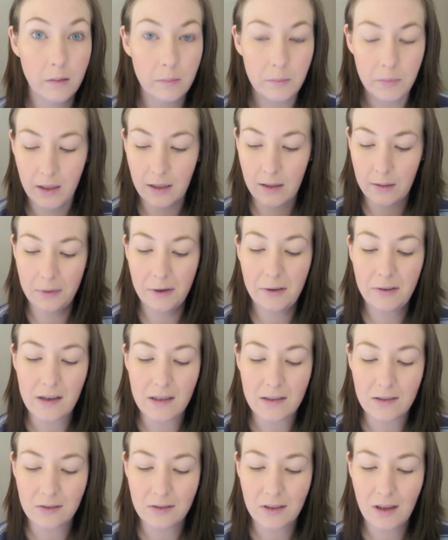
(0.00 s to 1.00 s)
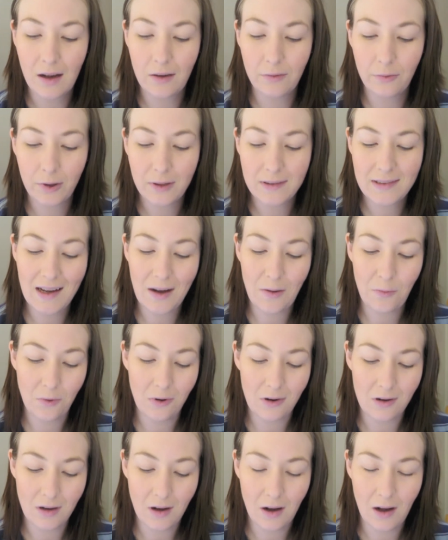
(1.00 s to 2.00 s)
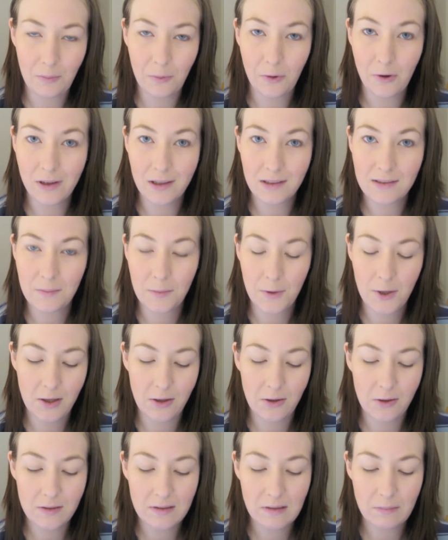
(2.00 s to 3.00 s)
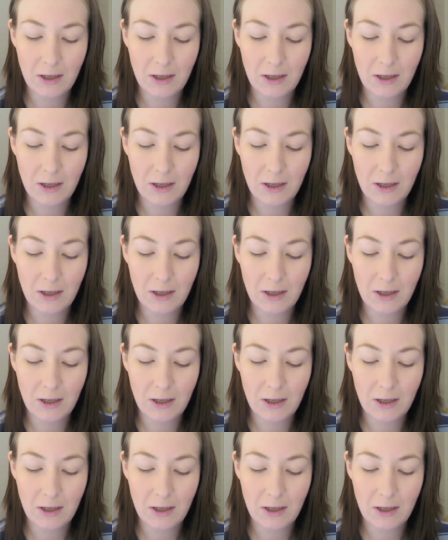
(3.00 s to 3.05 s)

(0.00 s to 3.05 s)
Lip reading: getting a bit frazzled. I've worked out what eye products I'm going to use.